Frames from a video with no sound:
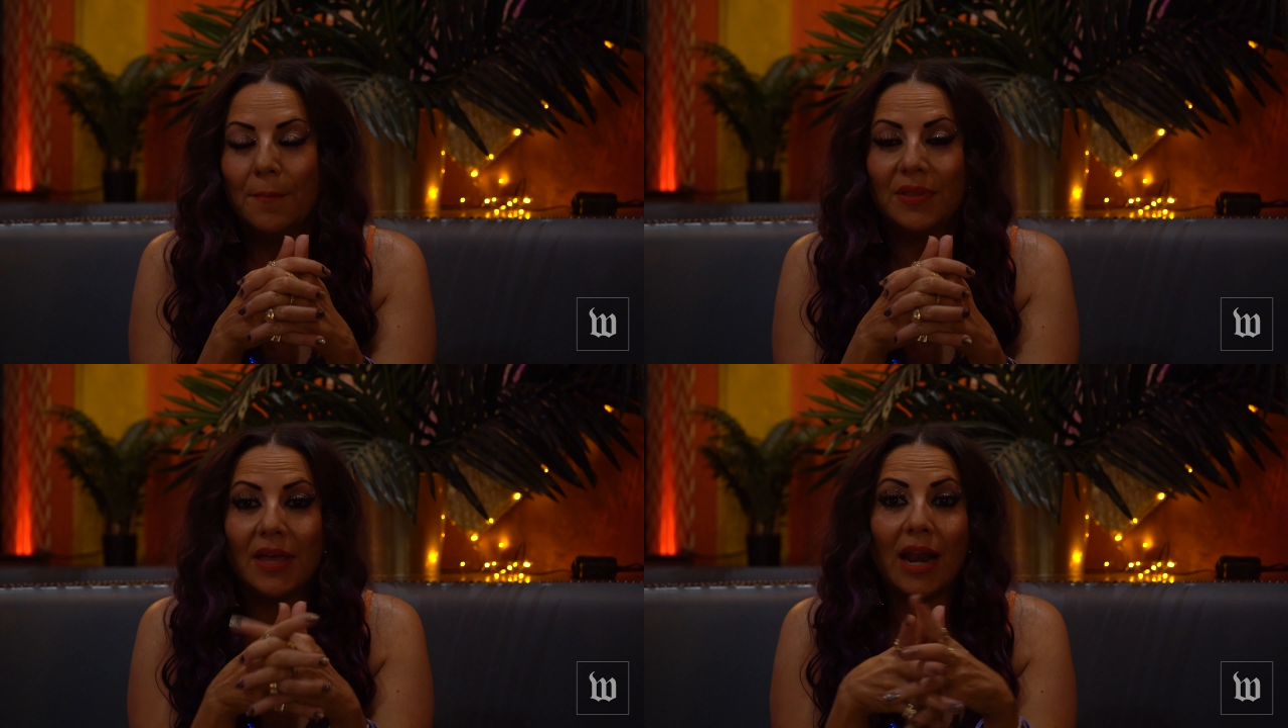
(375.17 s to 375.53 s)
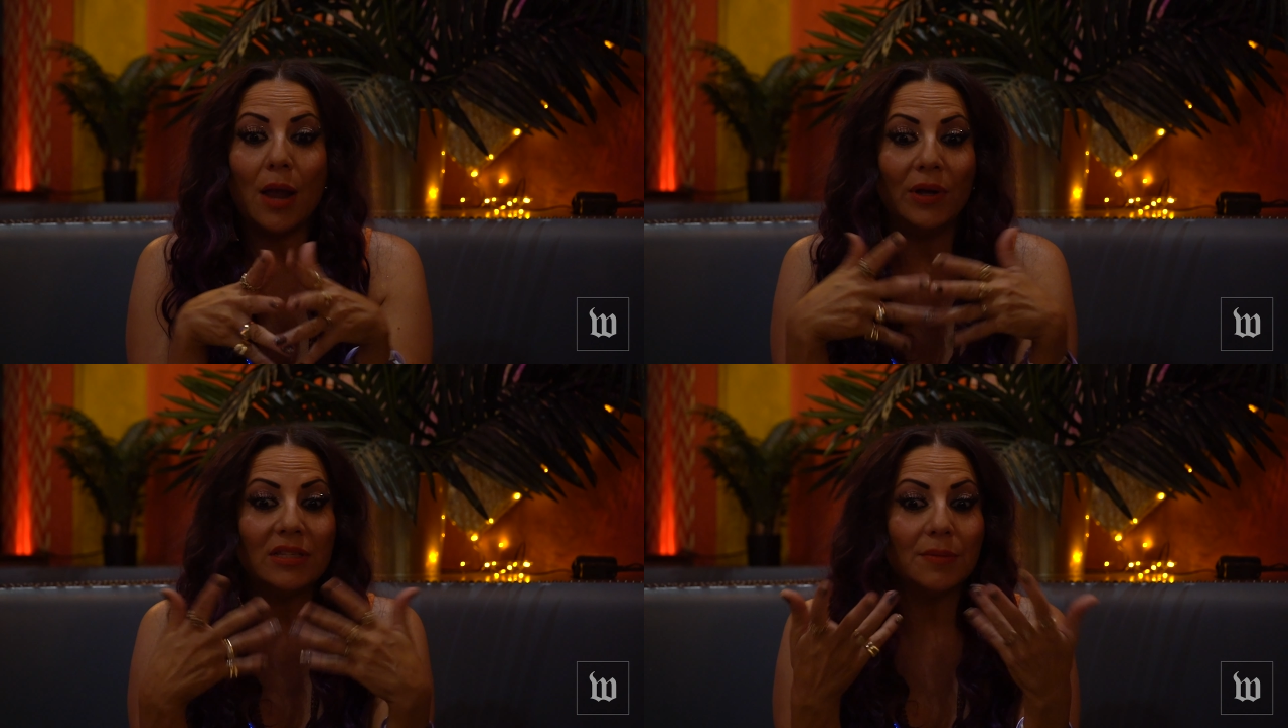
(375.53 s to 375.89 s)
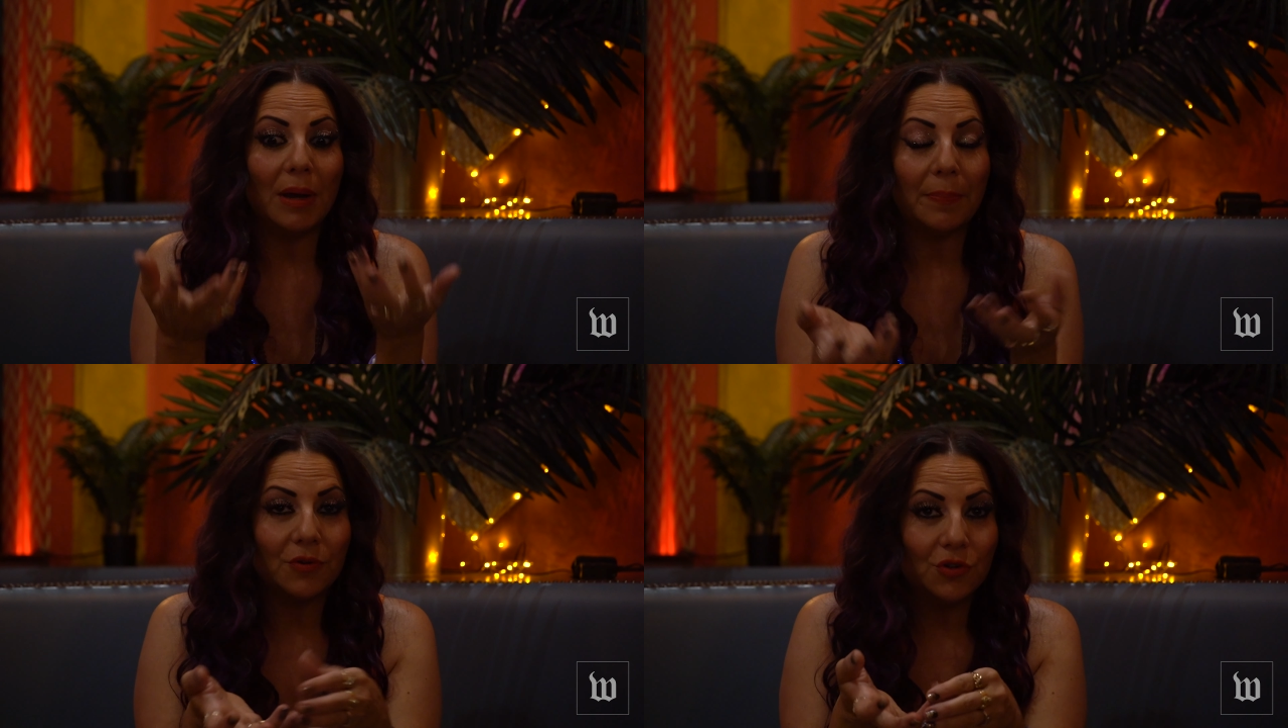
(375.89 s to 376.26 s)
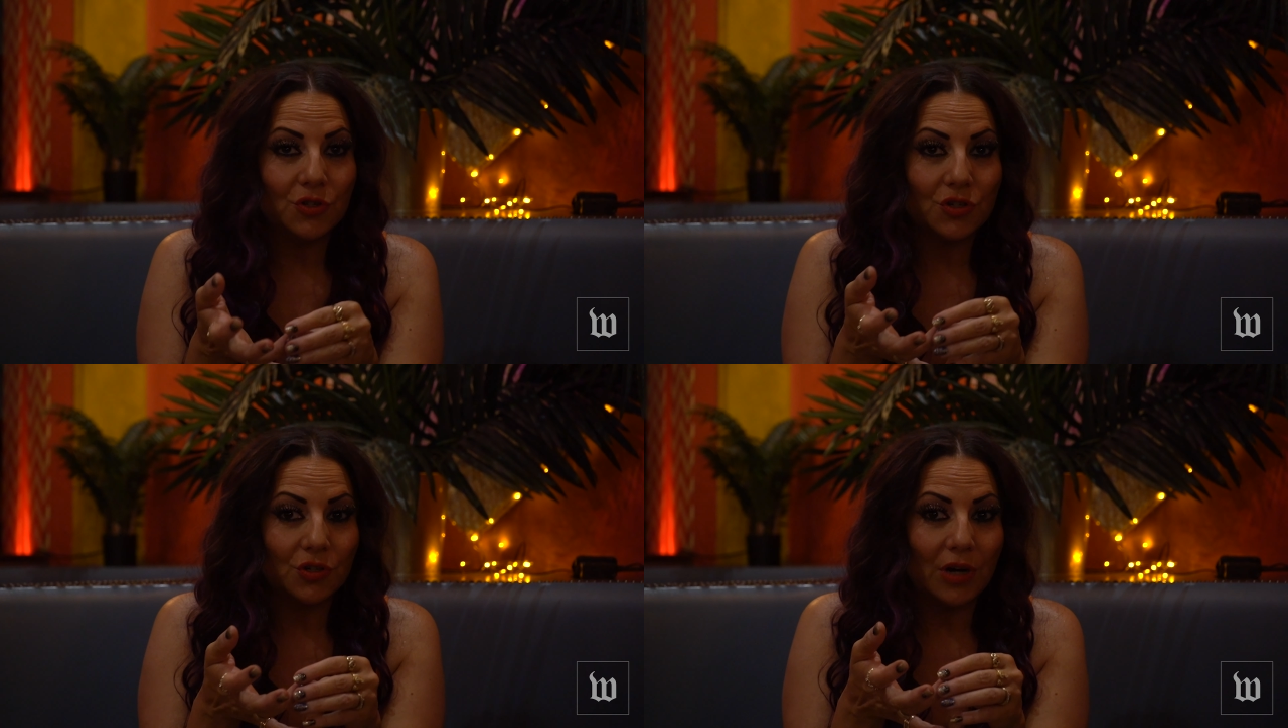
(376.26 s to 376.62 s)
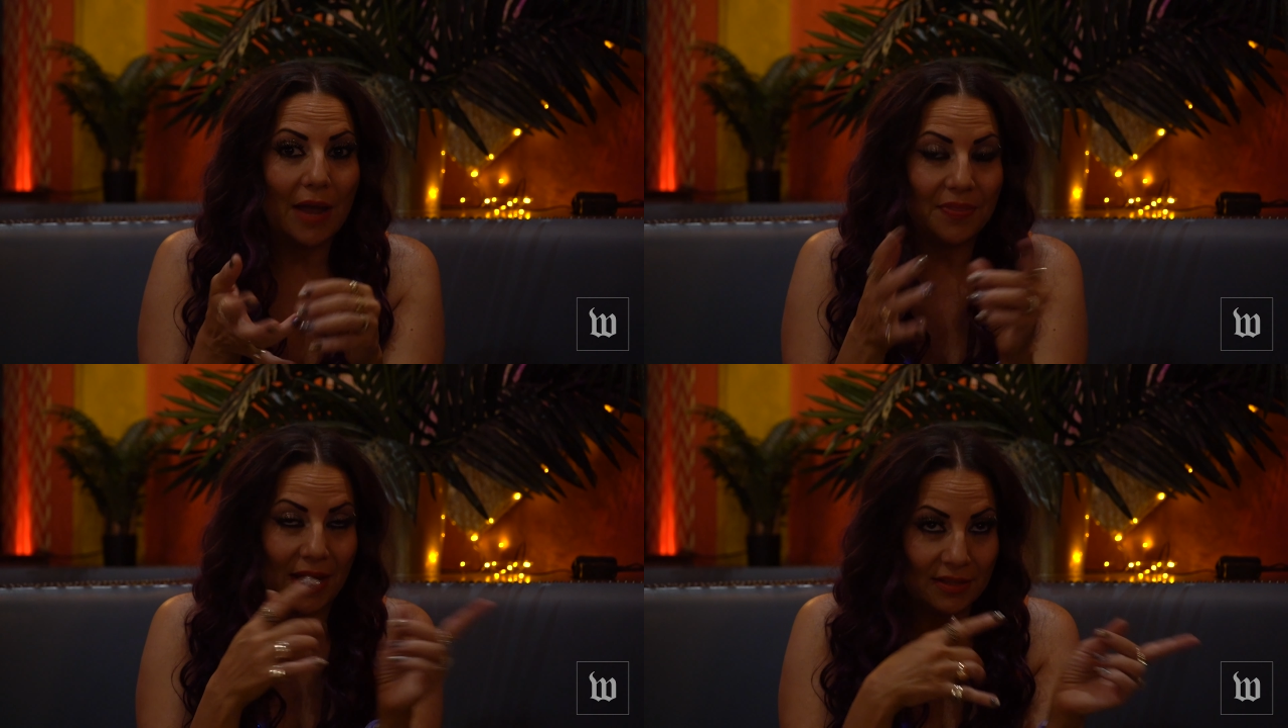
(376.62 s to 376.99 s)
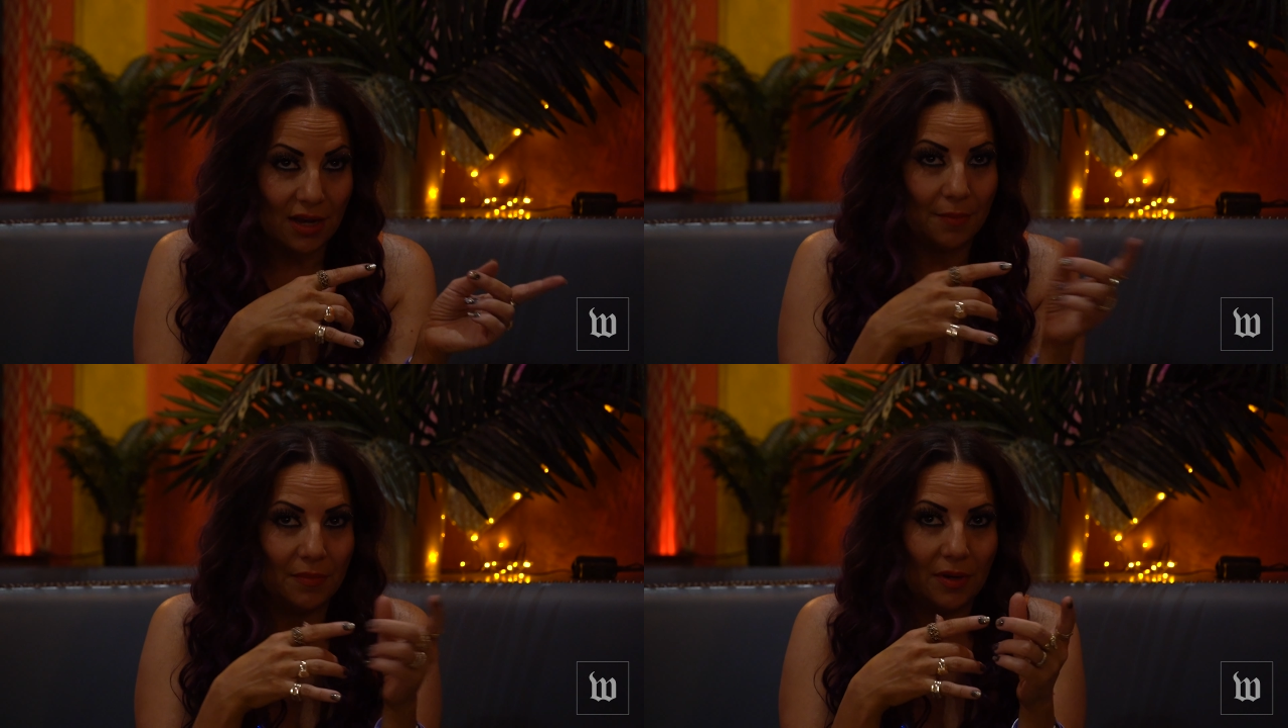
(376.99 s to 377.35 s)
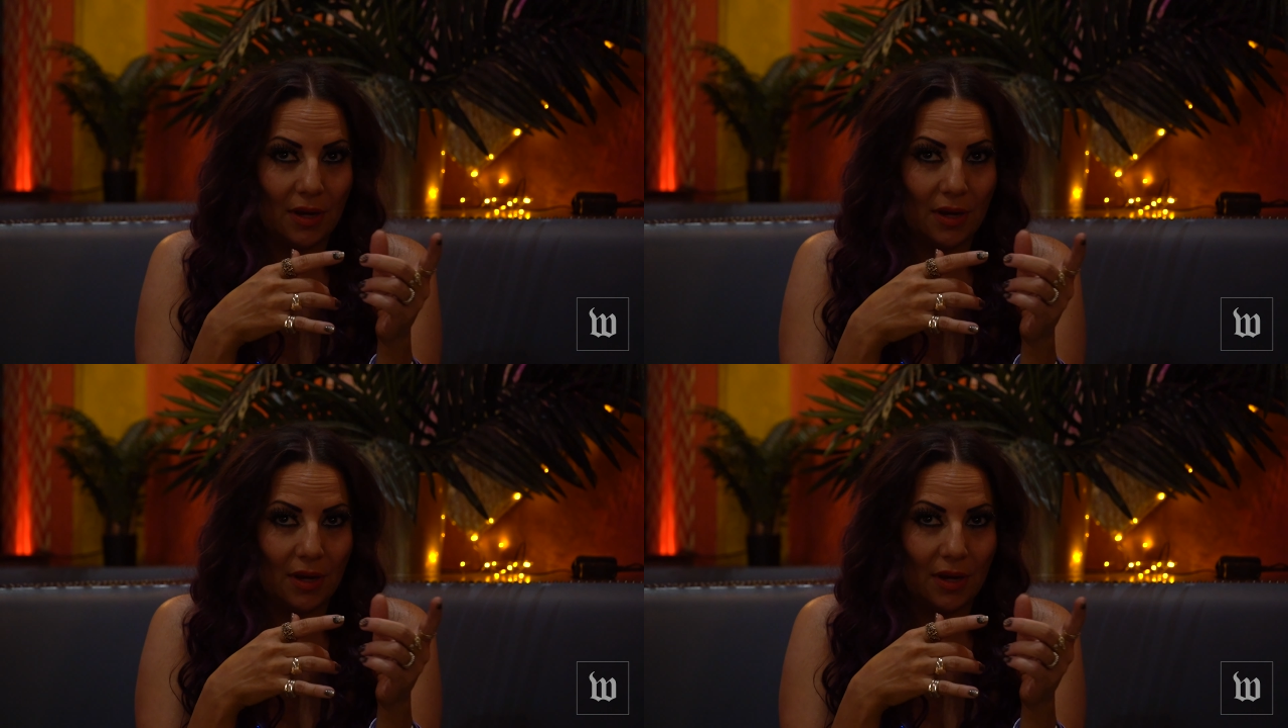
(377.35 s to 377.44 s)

Yeah. But then I went to my producer at that time,